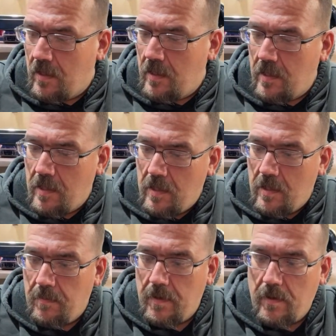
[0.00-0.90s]

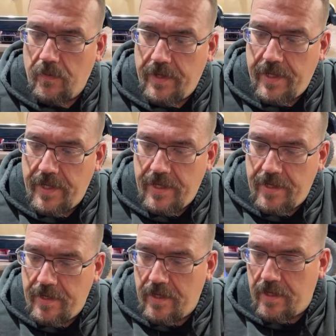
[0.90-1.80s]
But I went ahead
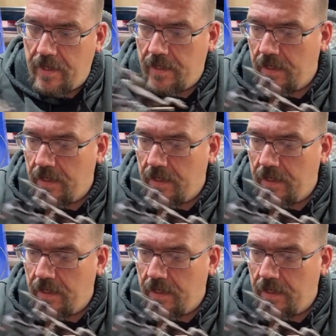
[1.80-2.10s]
and